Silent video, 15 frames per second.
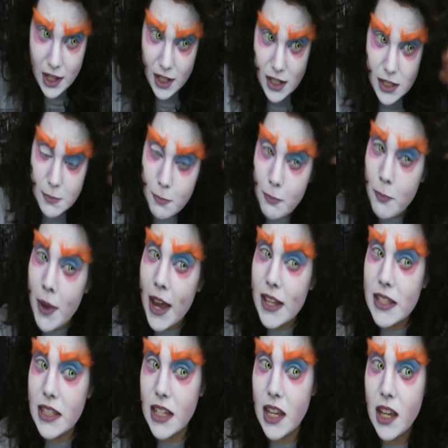Make it as
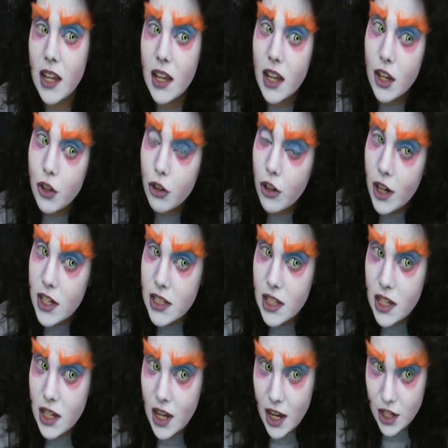messy and
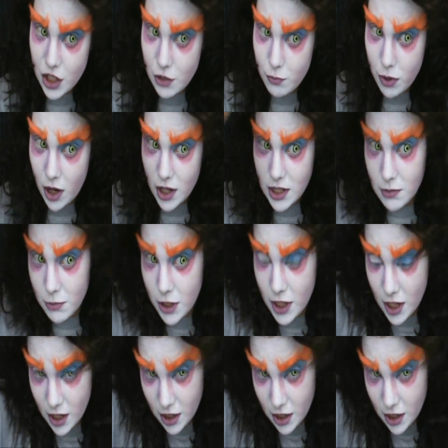crazy as you possibly